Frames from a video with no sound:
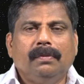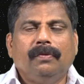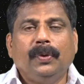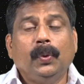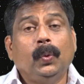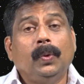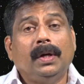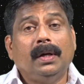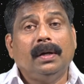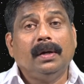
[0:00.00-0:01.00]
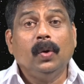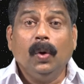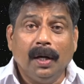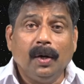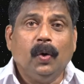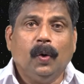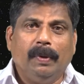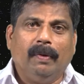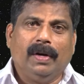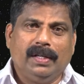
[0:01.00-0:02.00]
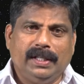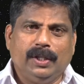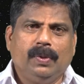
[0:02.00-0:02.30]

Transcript: few Golden Globe awards as